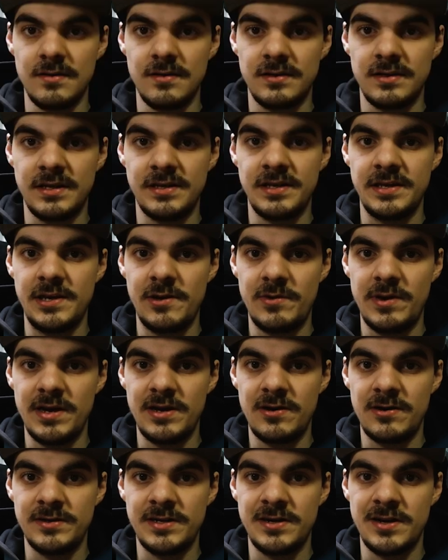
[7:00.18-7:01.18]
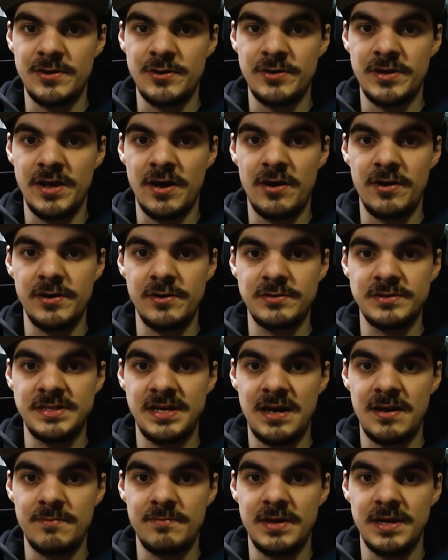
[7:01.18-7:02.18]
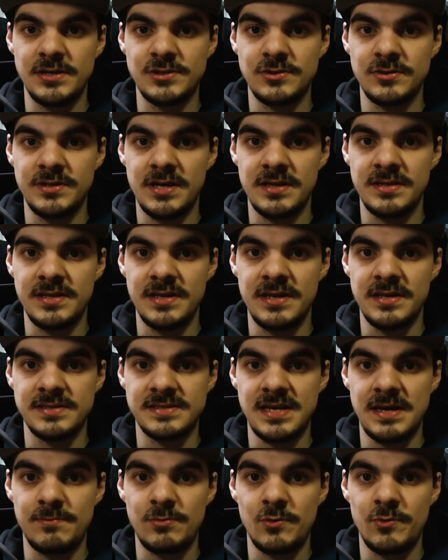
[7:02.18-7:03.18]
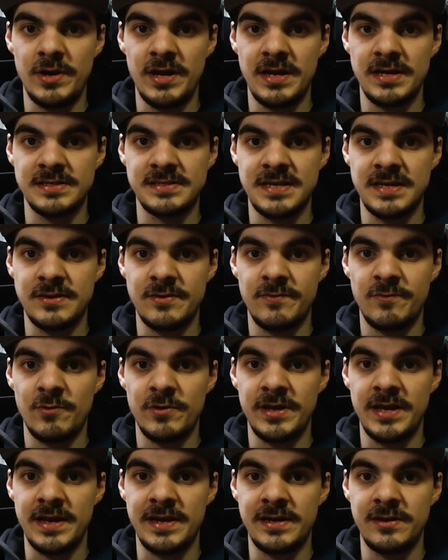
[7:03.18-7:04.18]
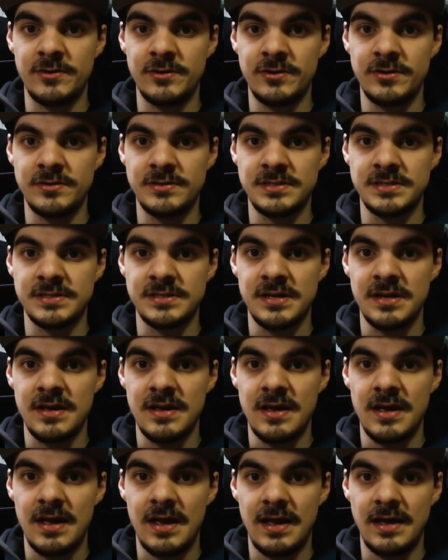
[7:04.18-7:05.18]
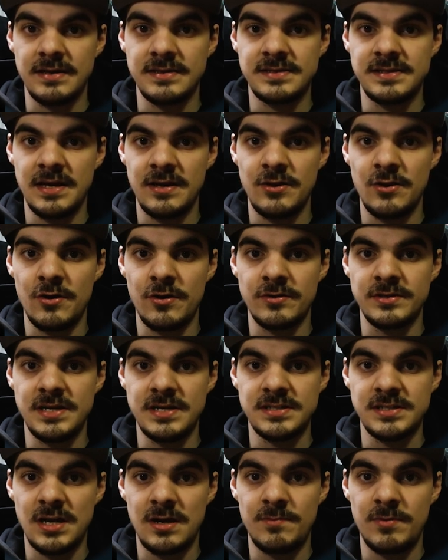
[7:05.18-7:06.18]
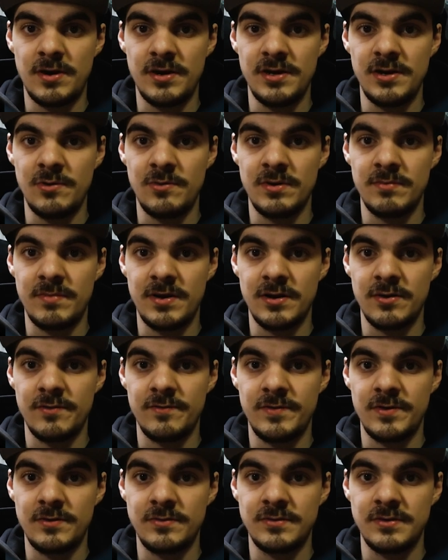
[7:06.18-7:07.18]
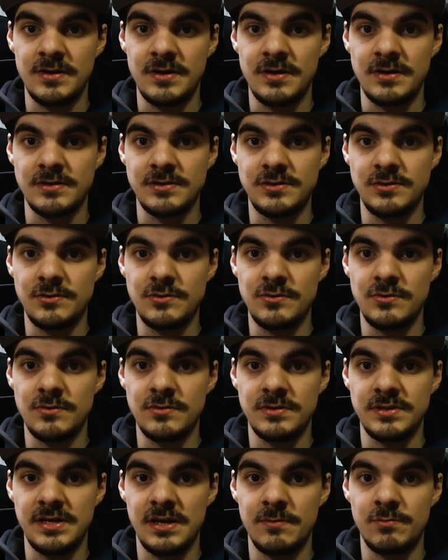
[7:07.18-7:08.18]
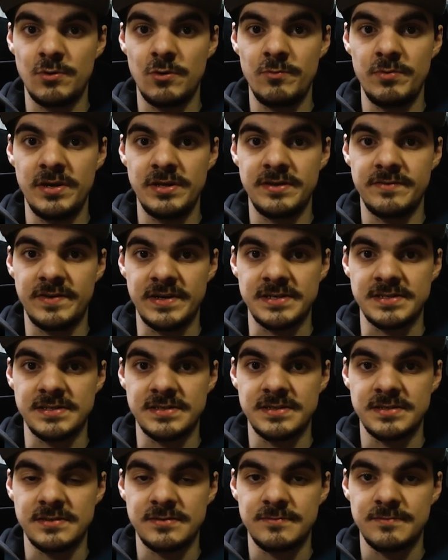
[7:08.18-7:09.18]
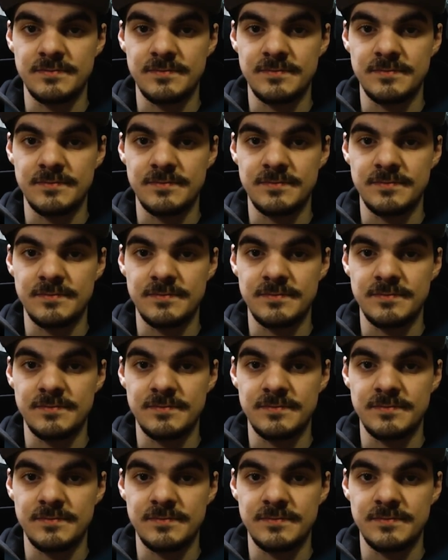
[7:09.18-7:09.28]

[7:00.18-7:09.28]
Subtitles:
Click the gear icon, and under the audio tab, make sure that the sample rate is set to 48 kHz, and set your desktop audio and microphone to the appropriate devices.